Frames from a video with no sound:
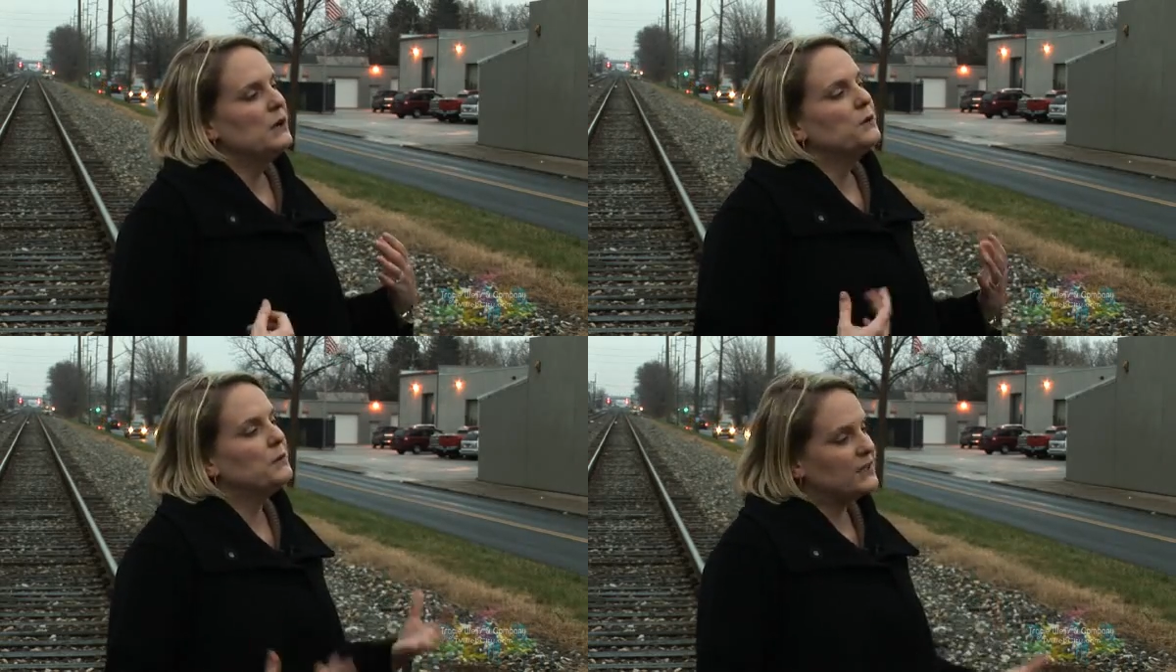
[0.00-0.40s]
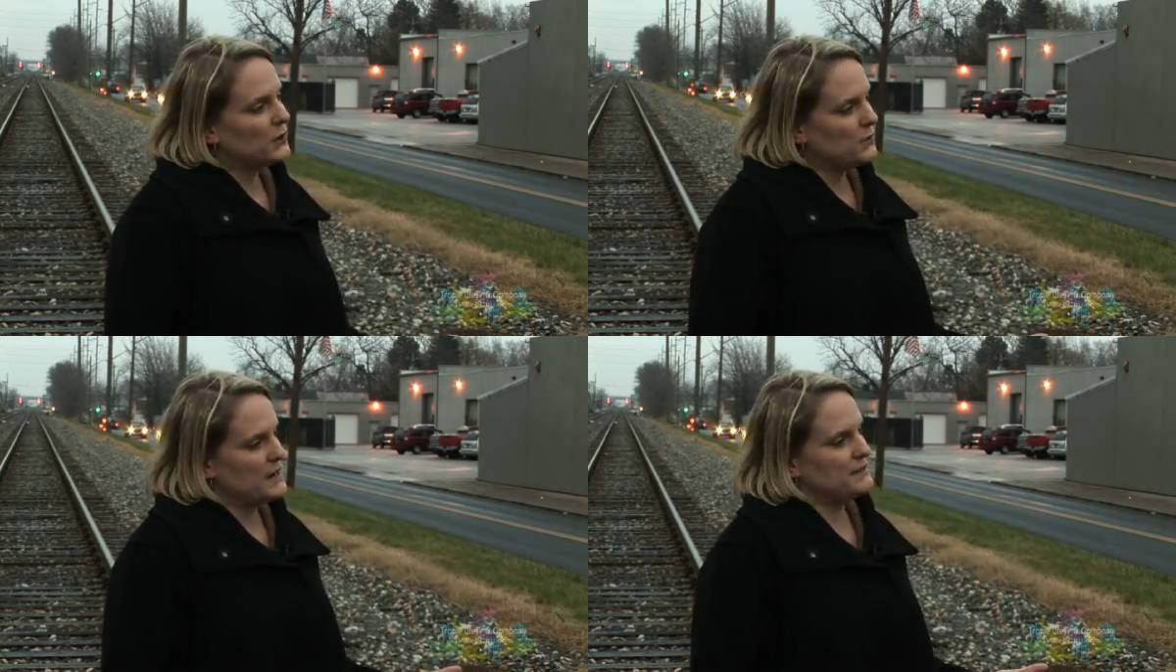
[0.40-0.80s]
we
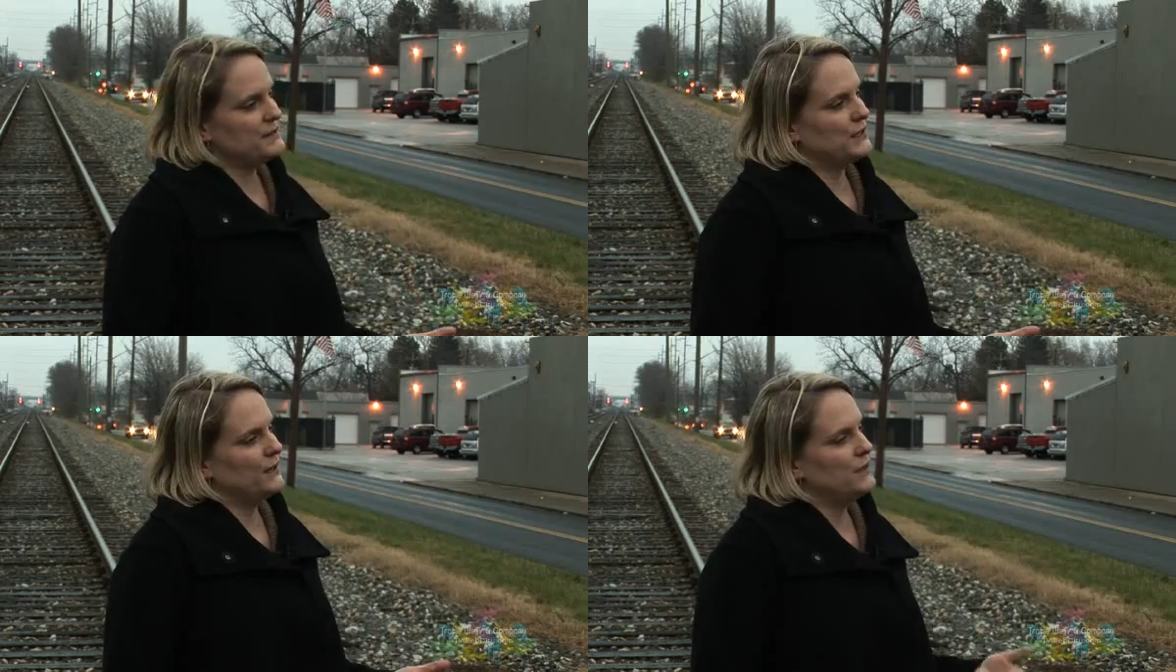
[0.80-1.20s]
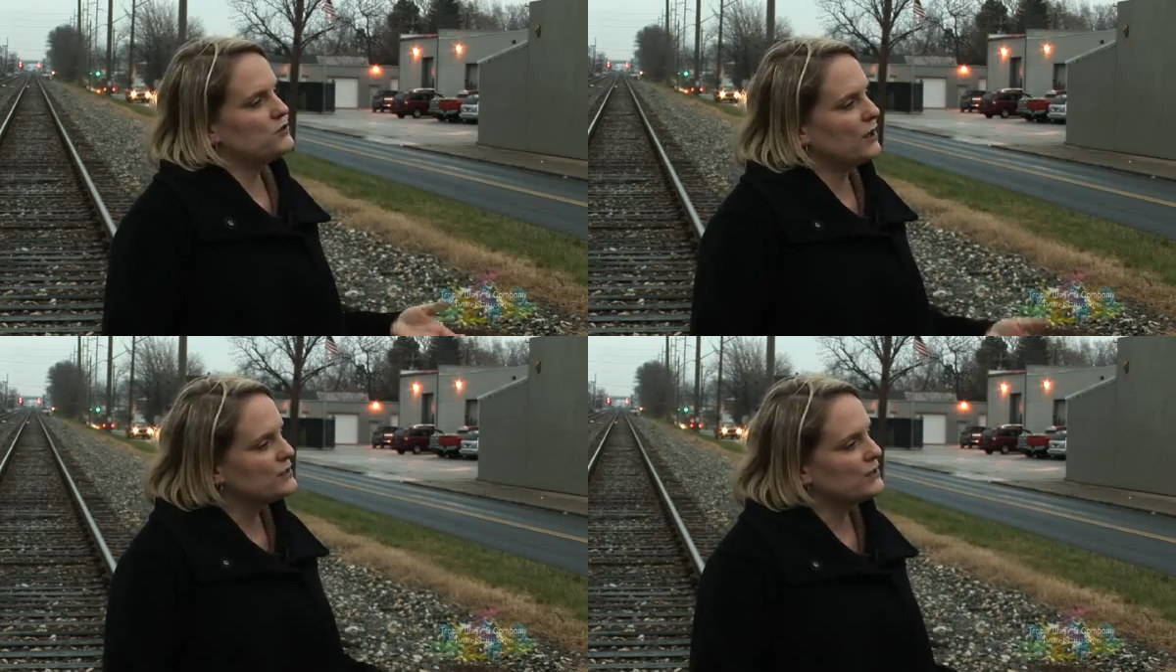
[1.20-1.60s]
don't necessarily
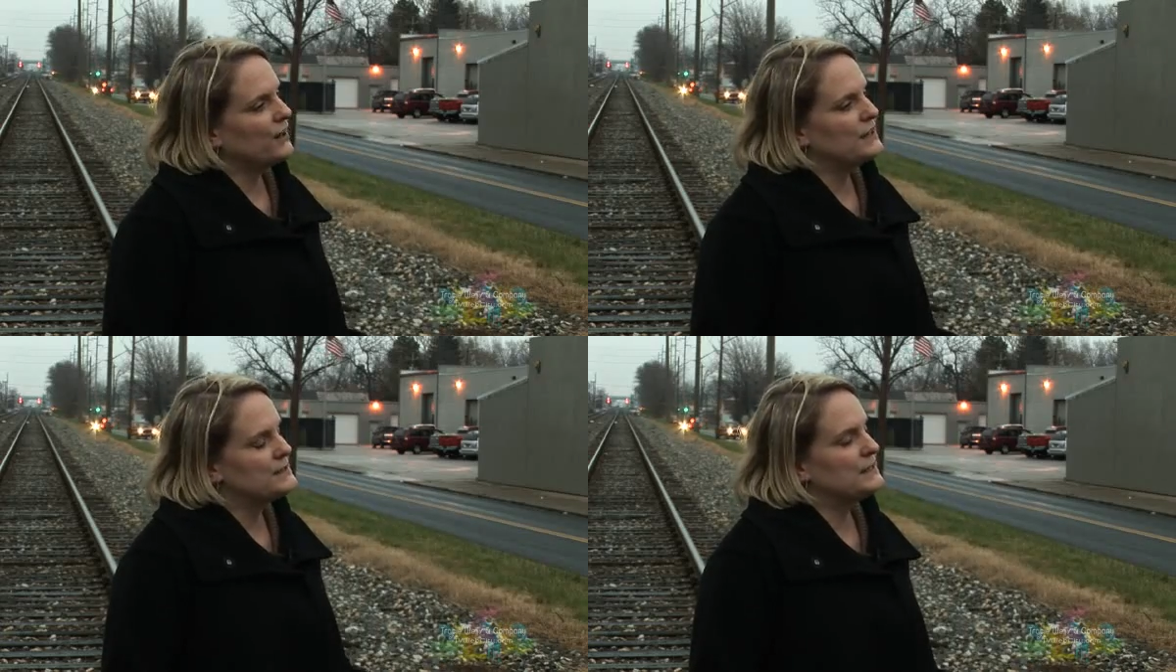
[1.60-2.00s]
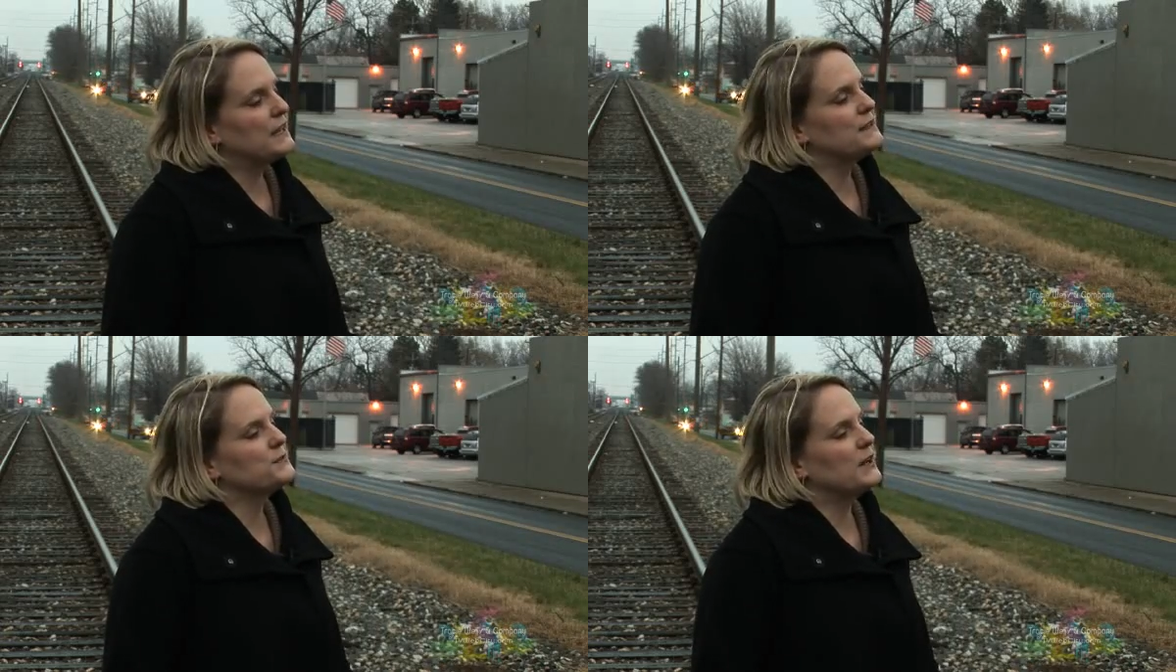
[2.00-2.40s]
trust our instincts.